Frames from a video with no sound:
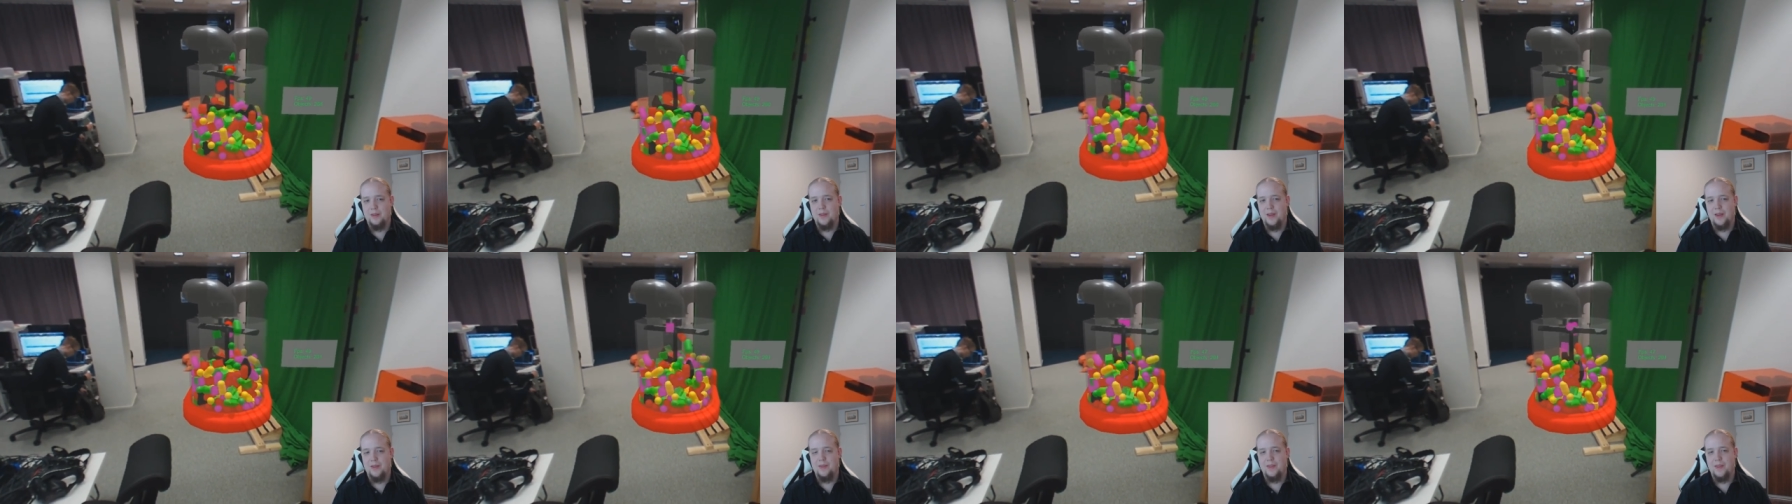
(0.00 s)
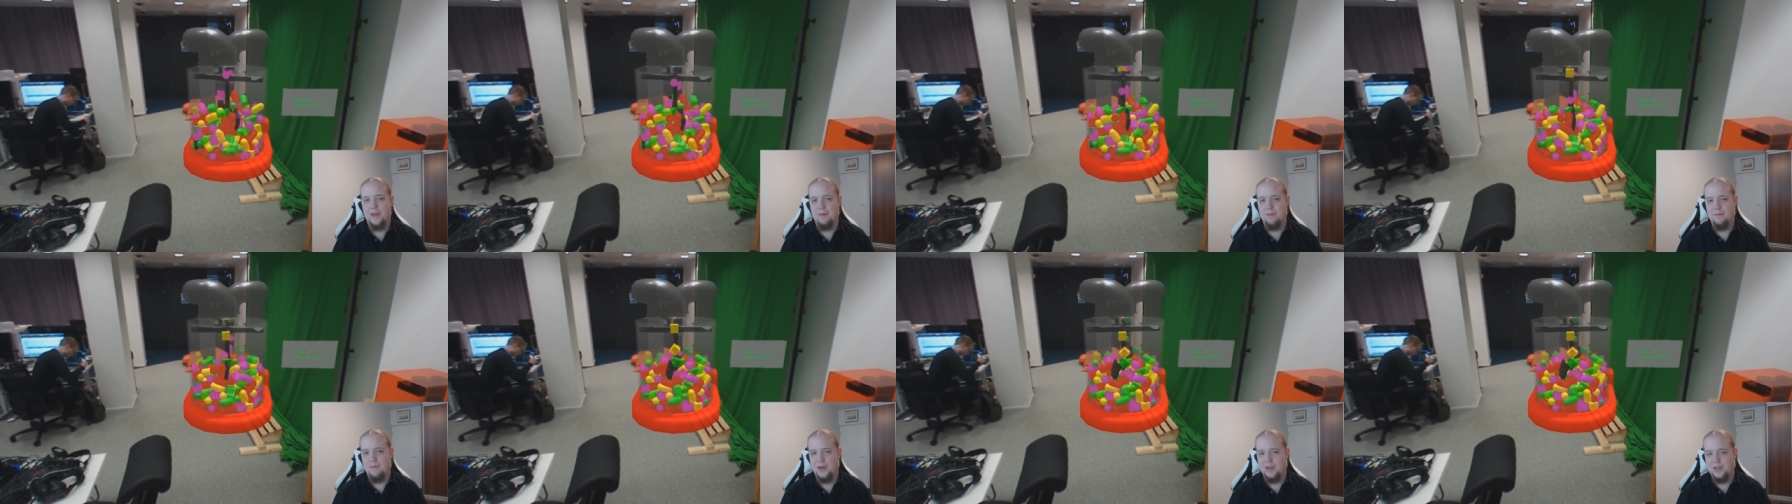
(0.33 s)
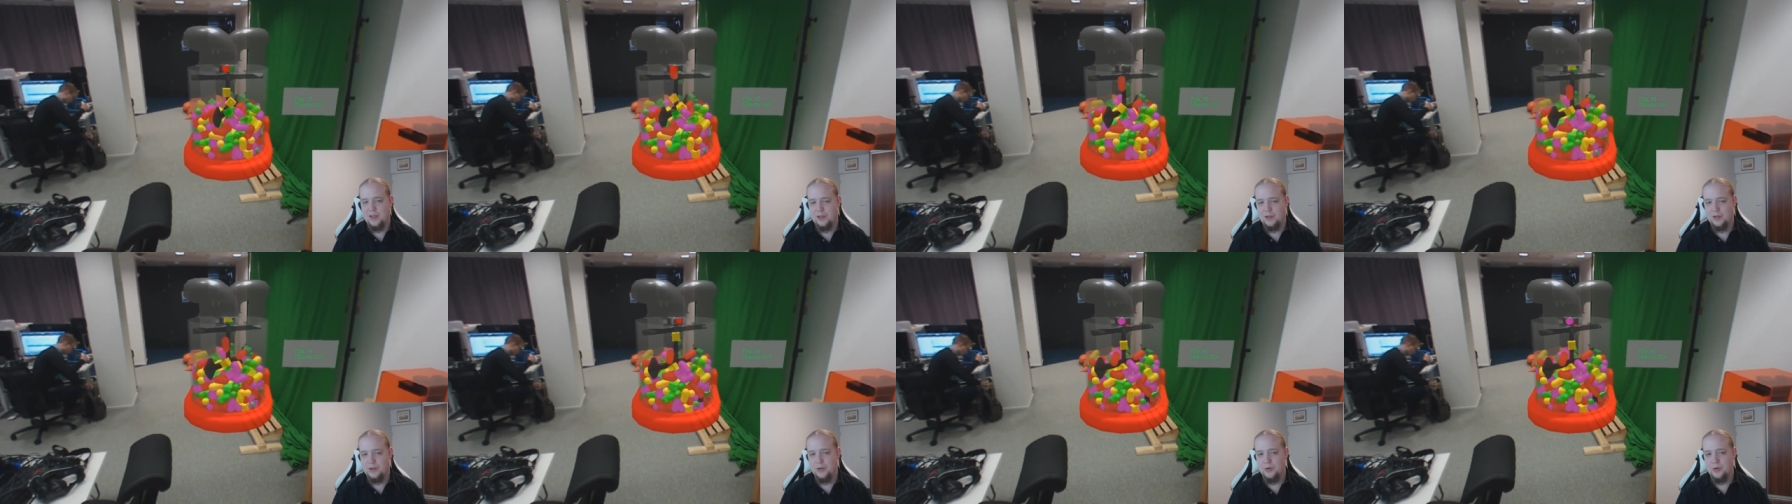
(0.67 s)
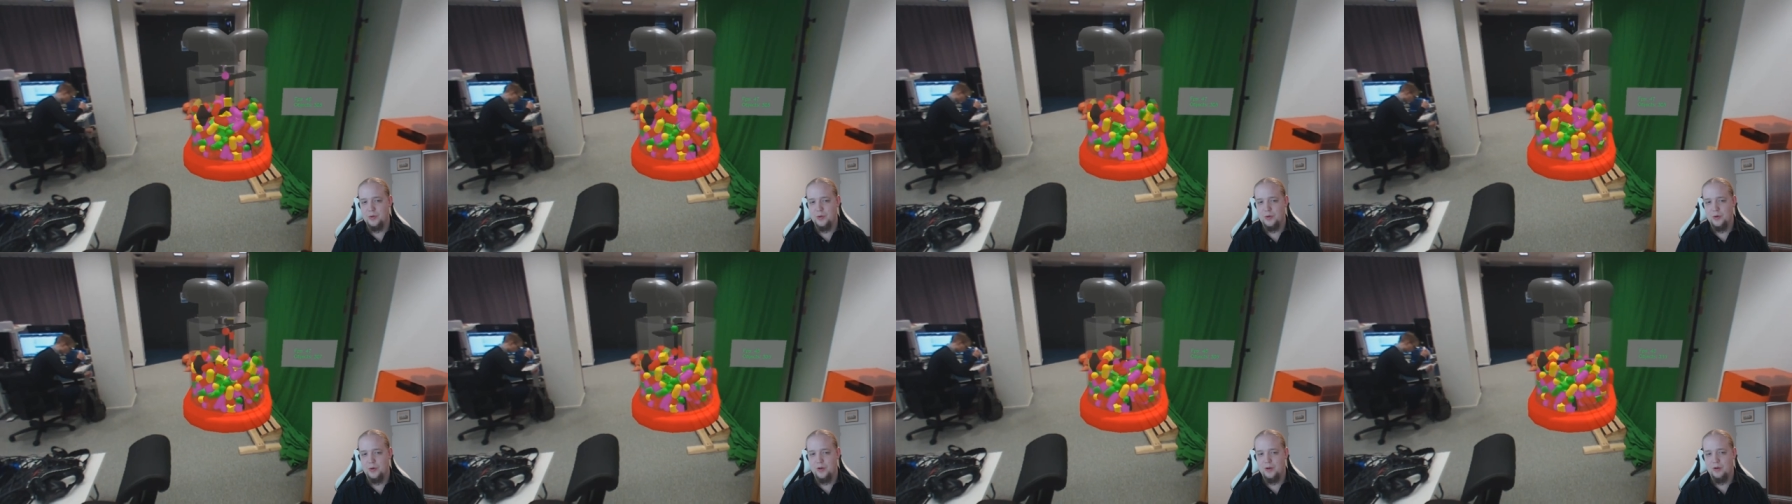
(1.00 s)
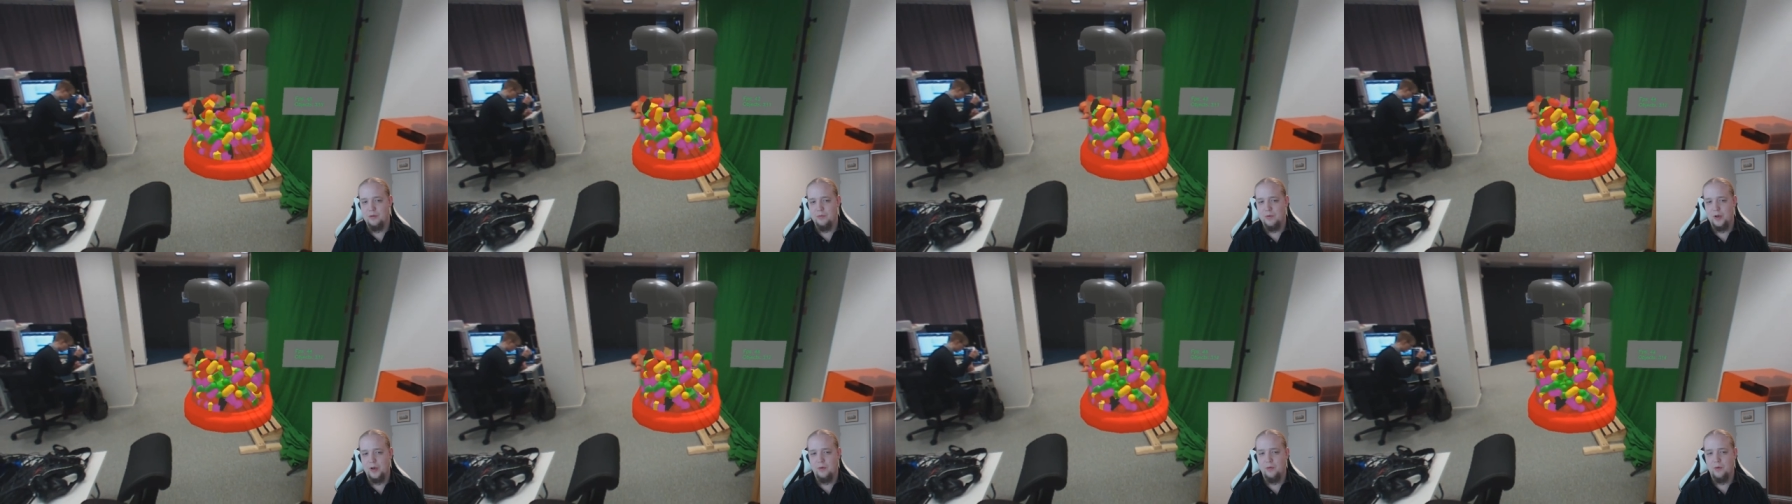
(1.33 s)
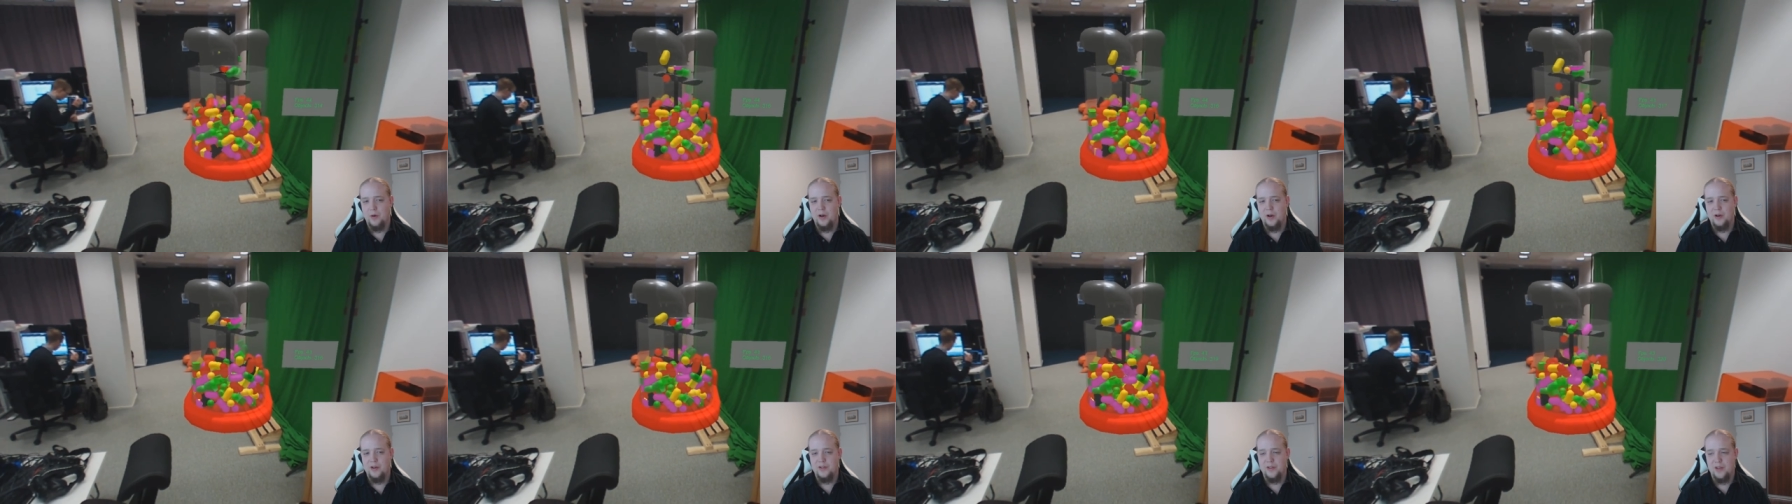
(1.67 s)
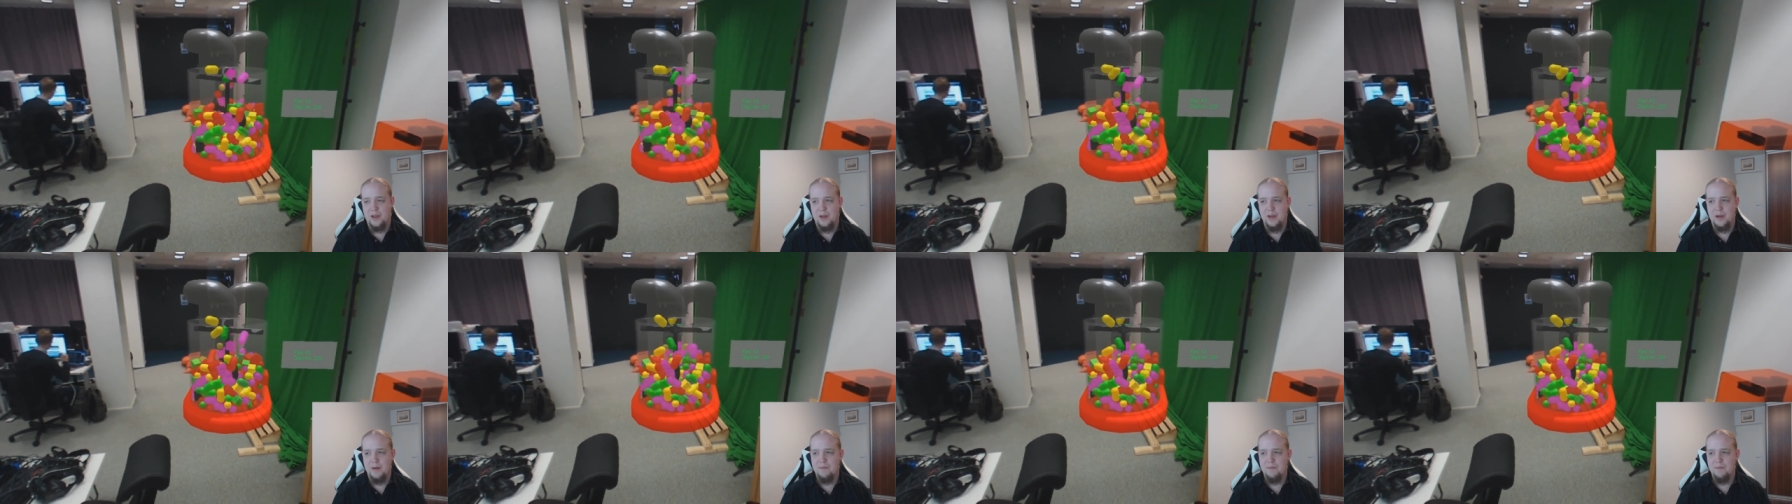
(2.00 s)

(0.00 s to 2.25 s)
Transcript: that the Meta 2 requires a